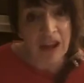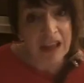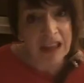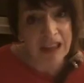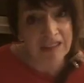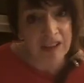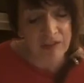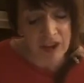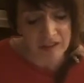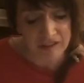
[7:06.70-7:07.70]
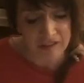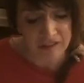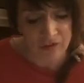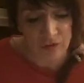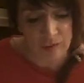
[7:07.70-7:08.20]
he diverted a
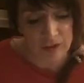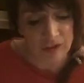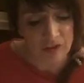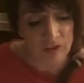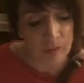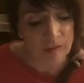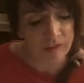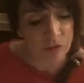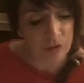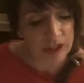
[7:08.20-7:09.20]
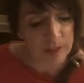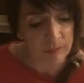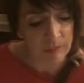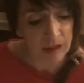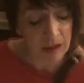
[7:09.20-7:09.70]
streamlet from the
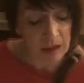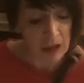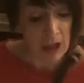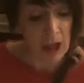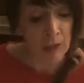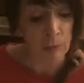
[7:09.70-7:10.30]
stream, and